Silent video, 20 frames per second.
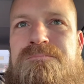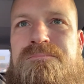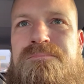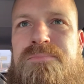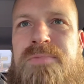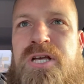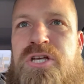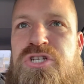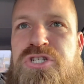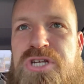
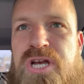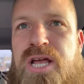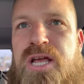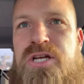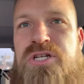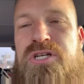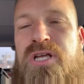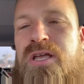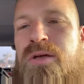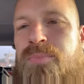
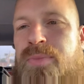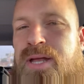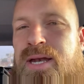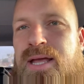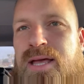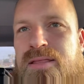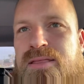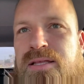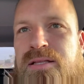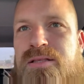exchange in committee.
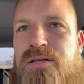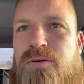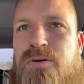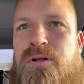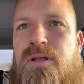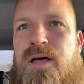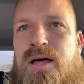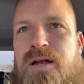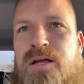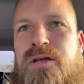I think there were a
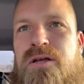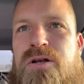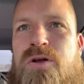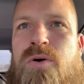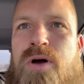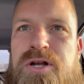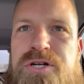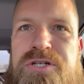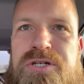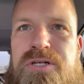lot of good
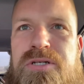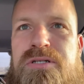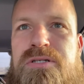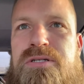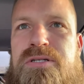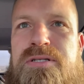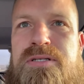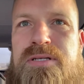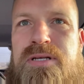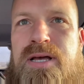
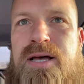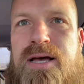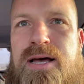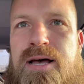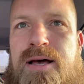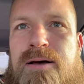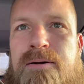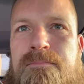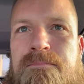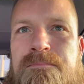questions.
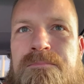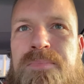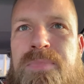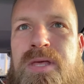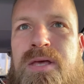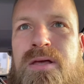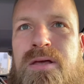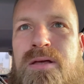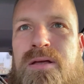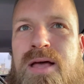
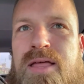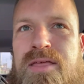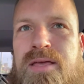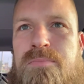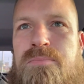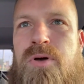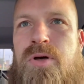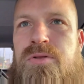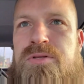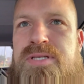I
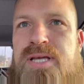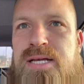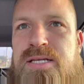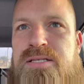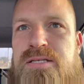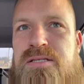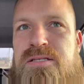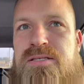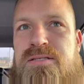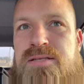think both
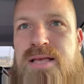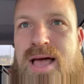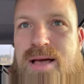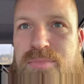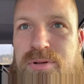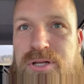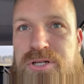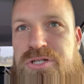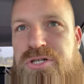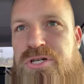Texas
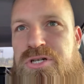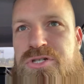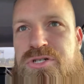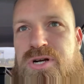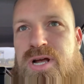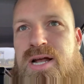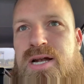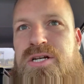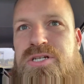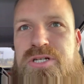abolitionist
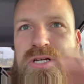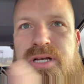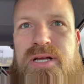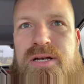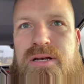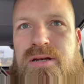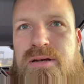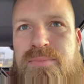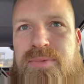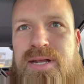strategy
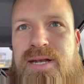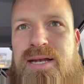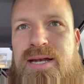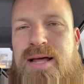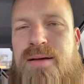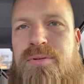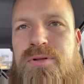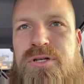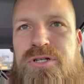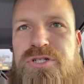and immediate
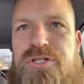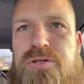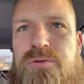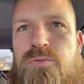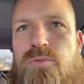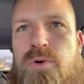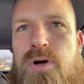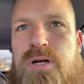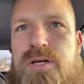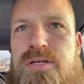
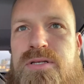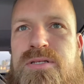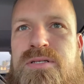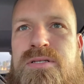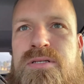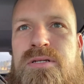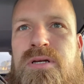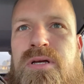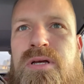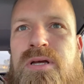abolition was
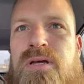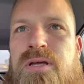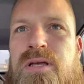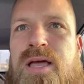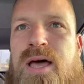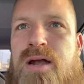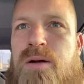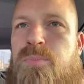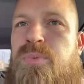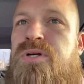
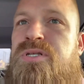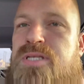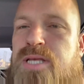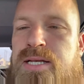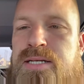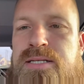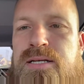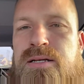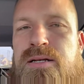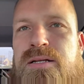kind of
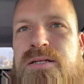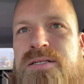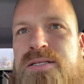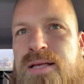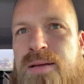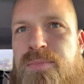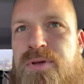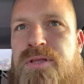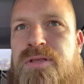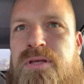presented, and
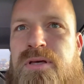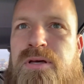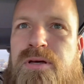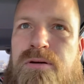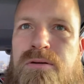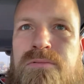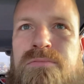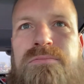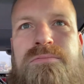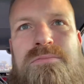some of
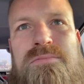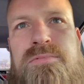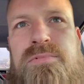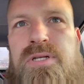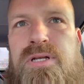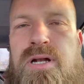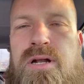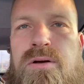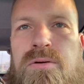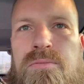the,
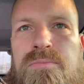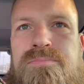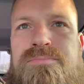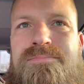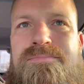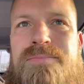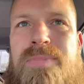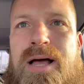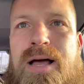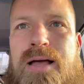
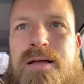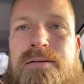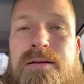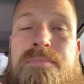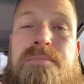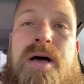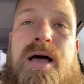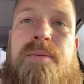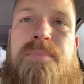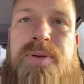
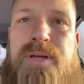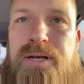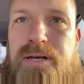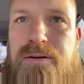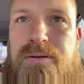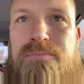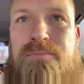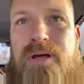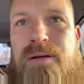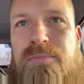in my
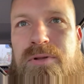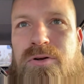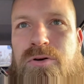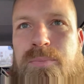opinion, I'm a little